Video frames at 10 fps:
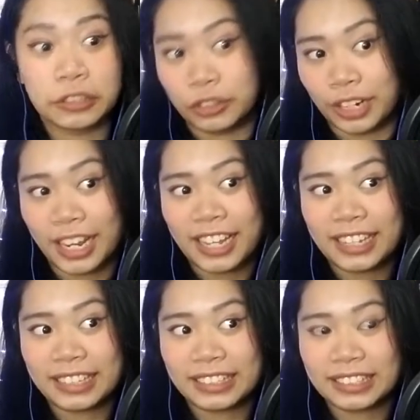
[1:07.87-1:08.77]
Right?
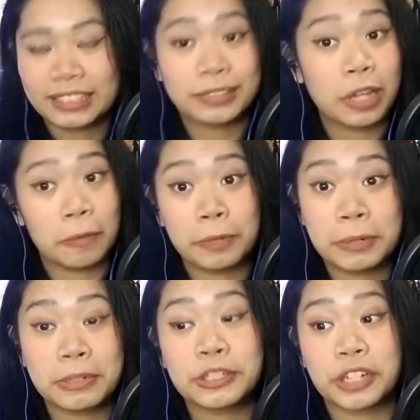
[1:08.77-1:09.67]
Yeah, pretty
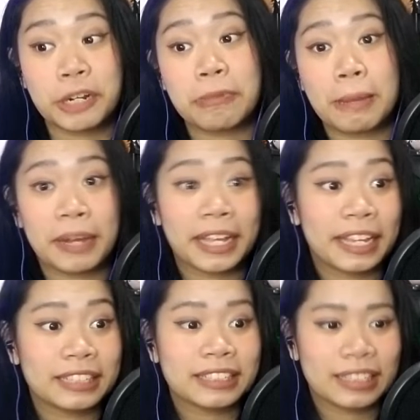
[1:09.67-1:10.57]
much sugar mama, I guess.